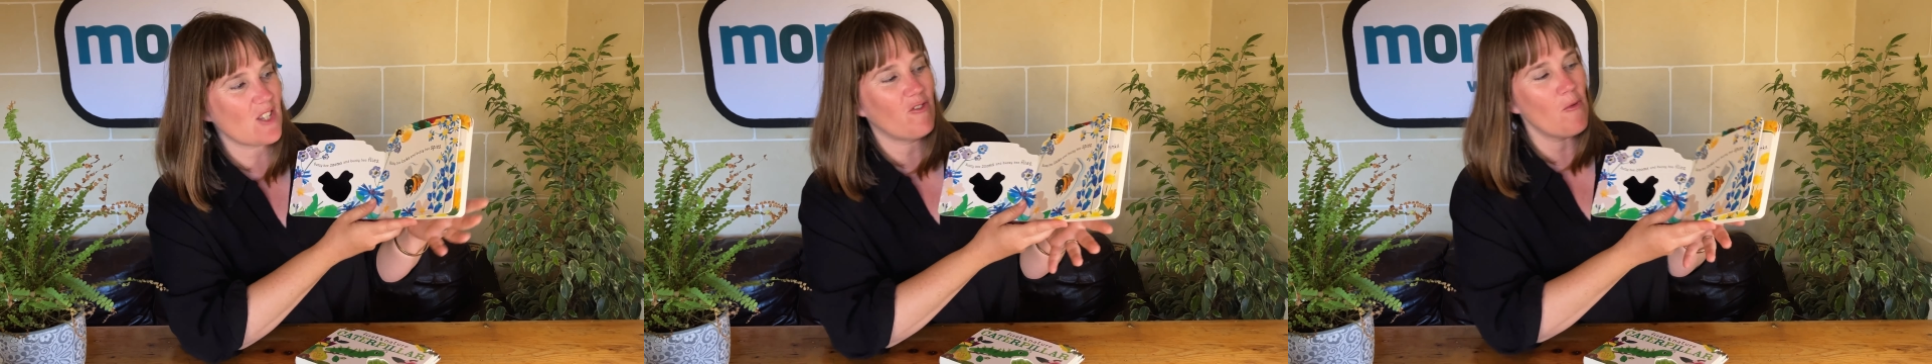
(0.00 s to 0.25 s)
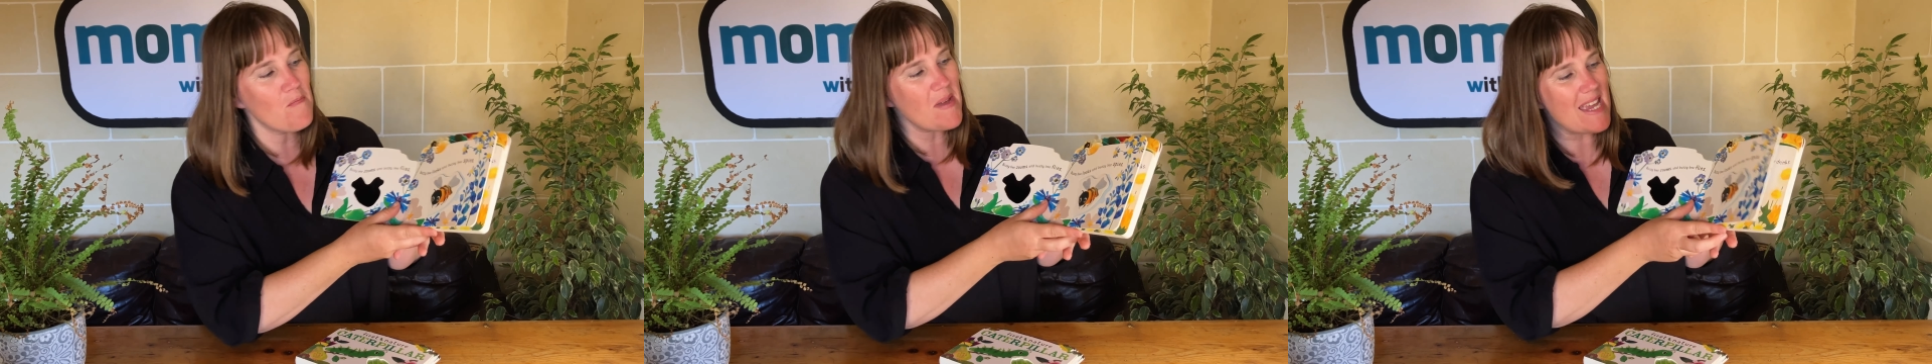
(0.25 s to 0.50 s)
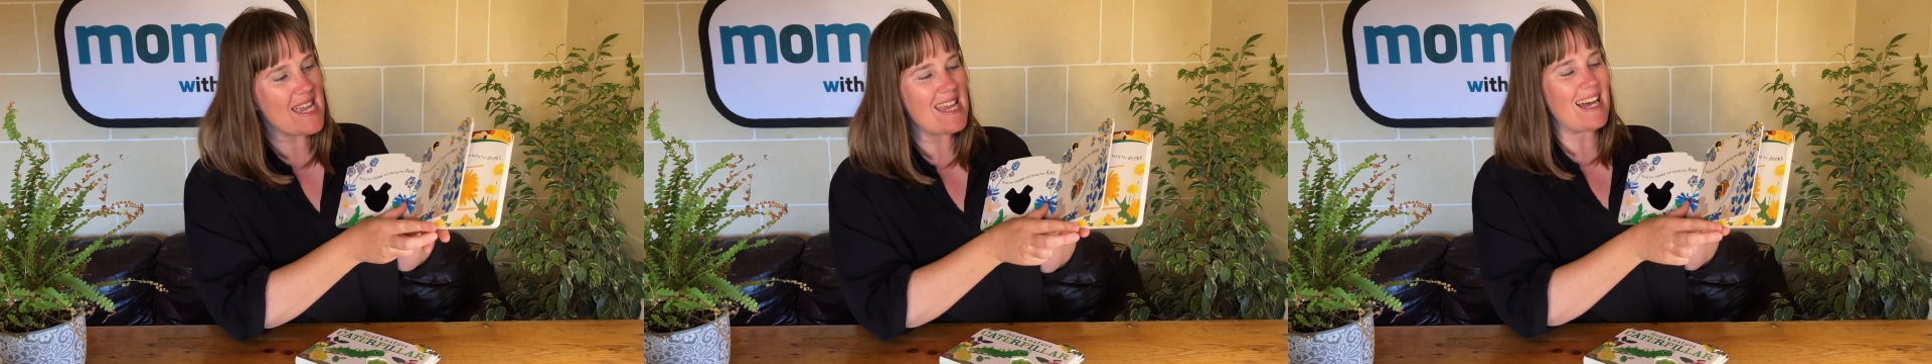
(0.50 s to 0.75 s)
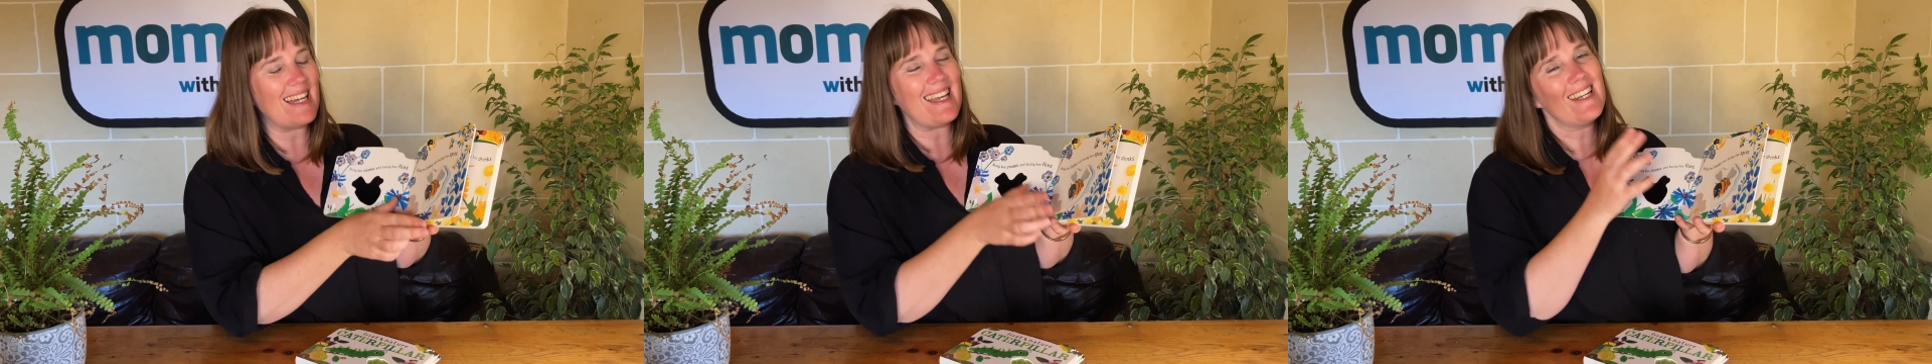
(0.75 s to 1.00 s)
For me,
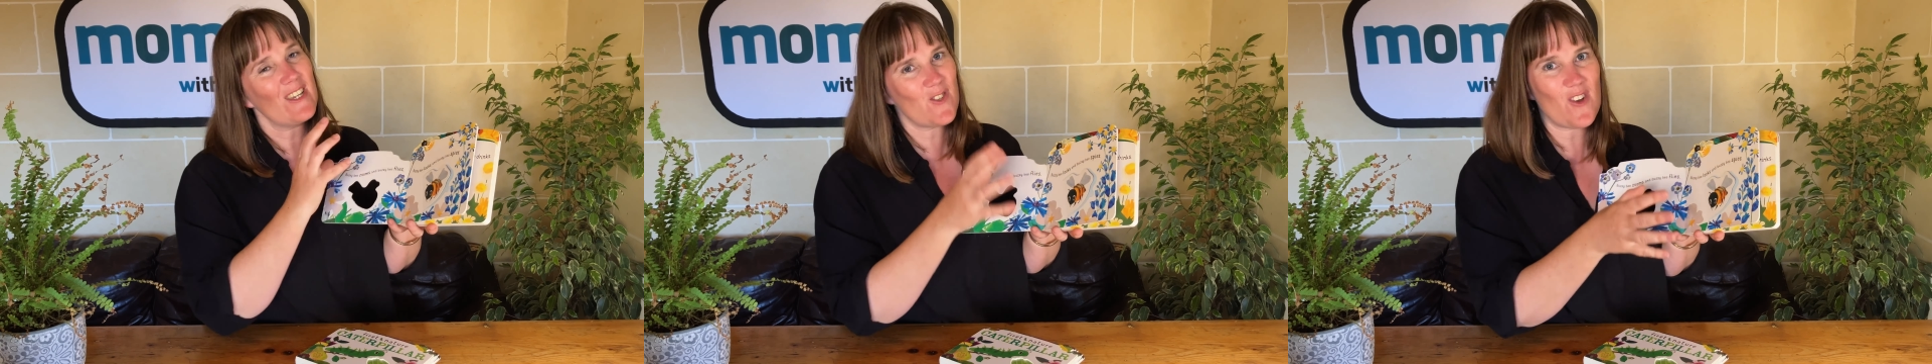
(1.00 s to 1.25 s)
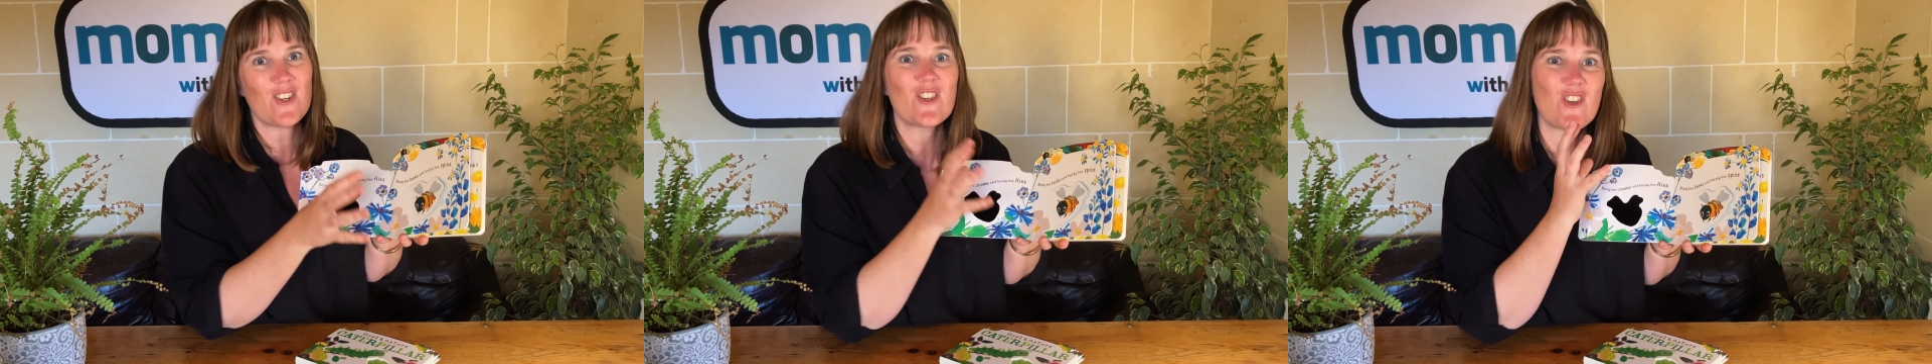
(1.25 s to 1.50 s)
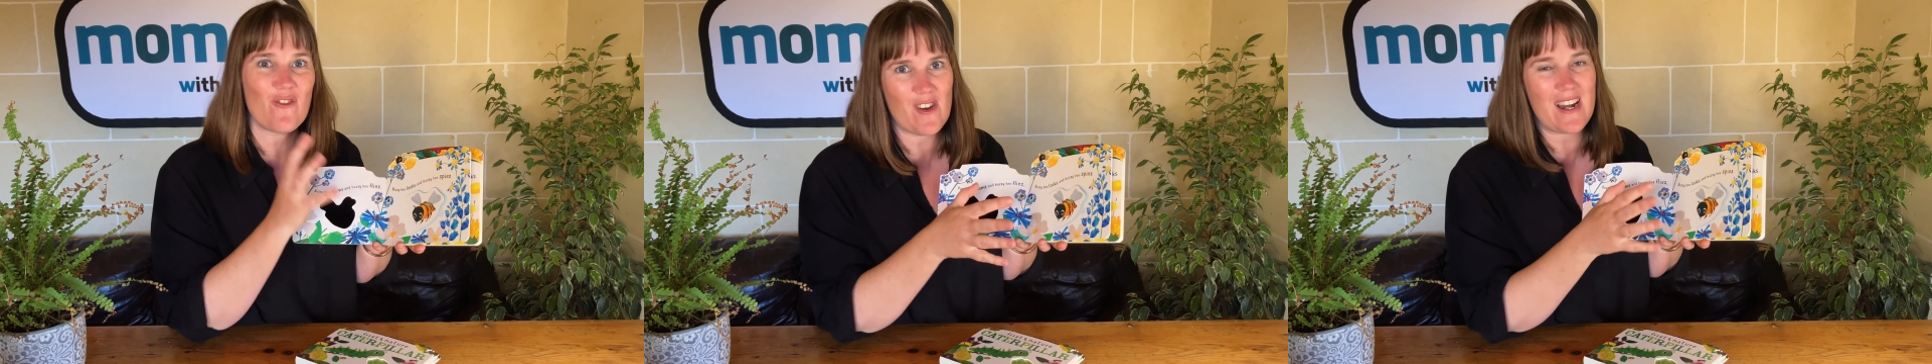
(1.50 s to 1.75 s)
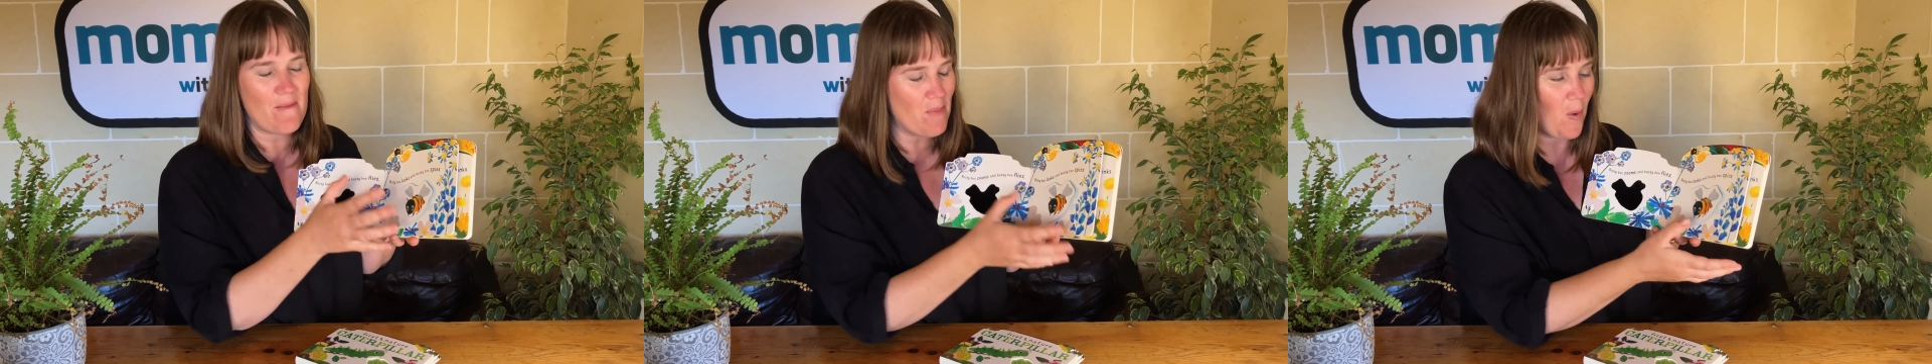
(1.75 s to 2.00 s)
illustrations are really
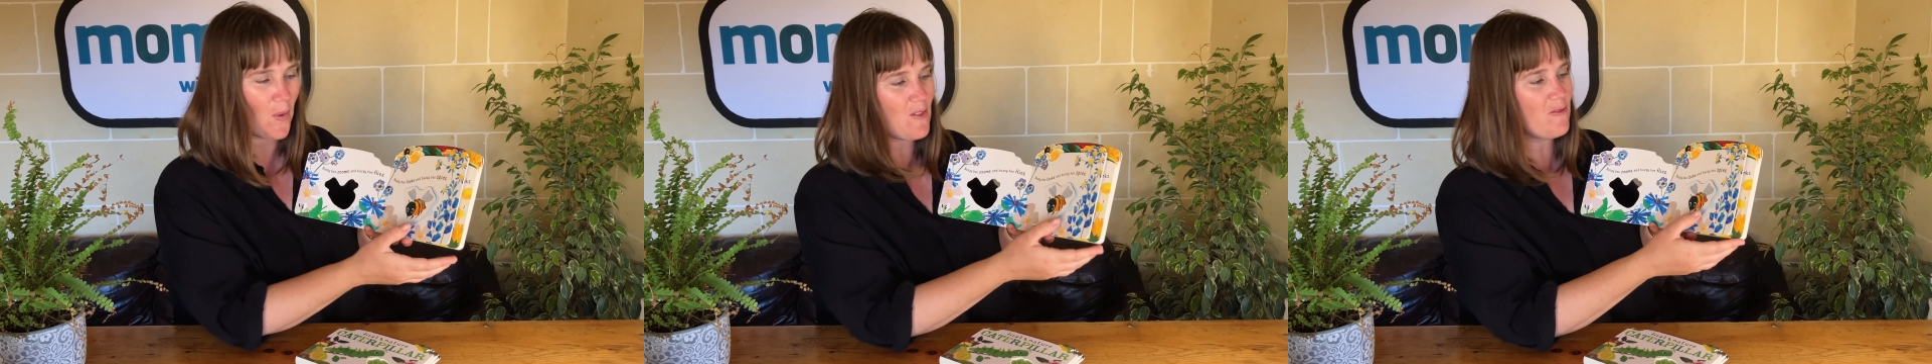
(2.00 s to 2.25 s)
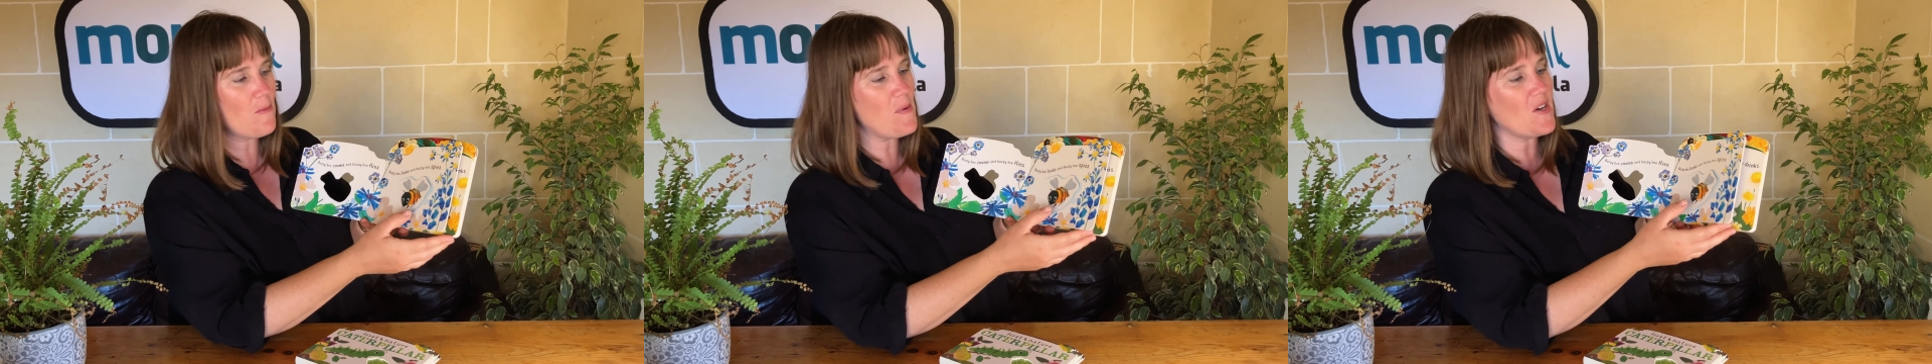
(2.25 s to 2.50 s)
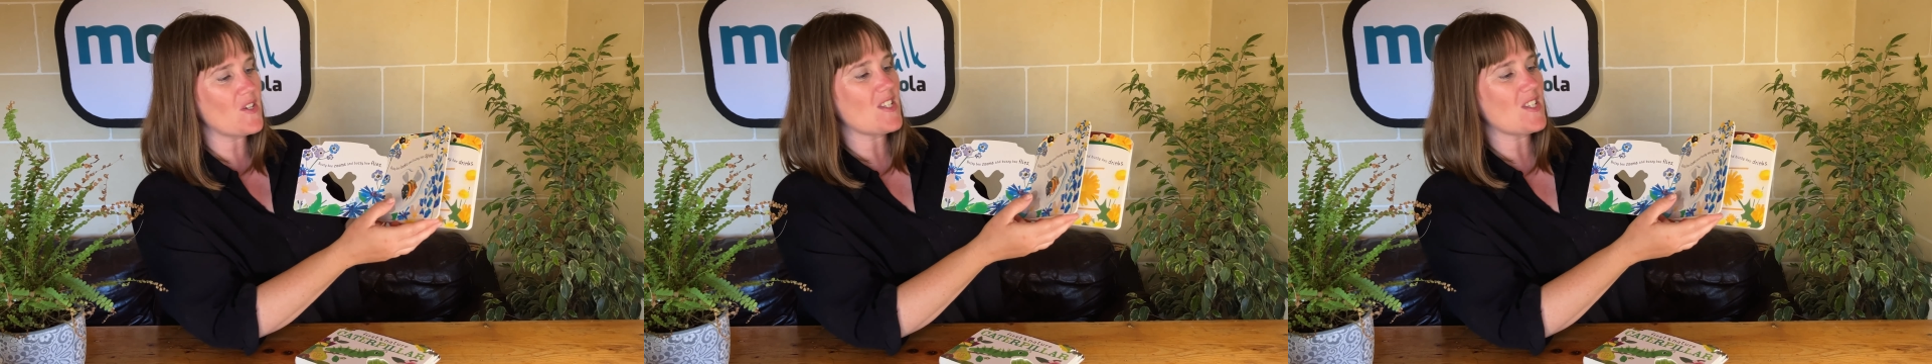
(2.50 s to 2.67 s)
important for books.